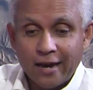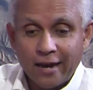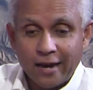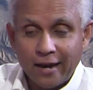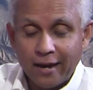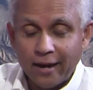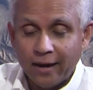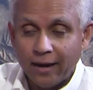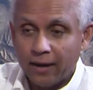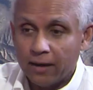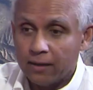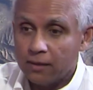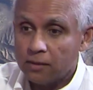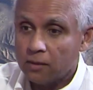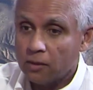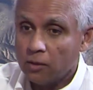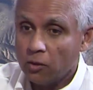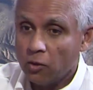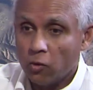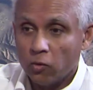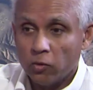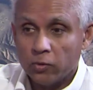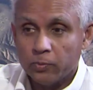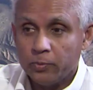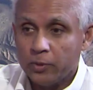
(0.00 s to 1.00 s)
and
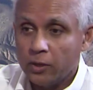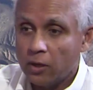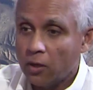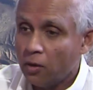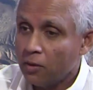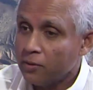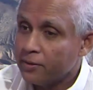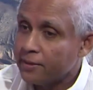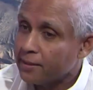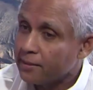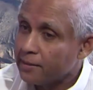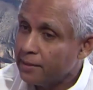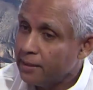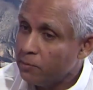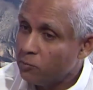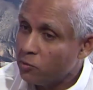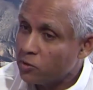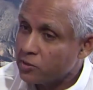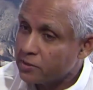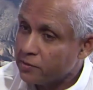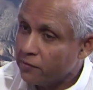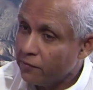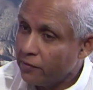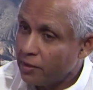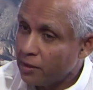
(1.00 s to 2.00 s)
lo and behold, that name
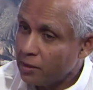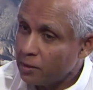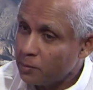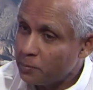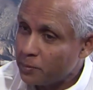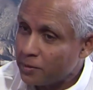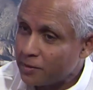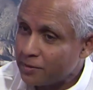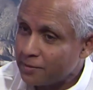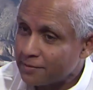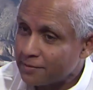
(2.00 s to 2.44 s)
was available.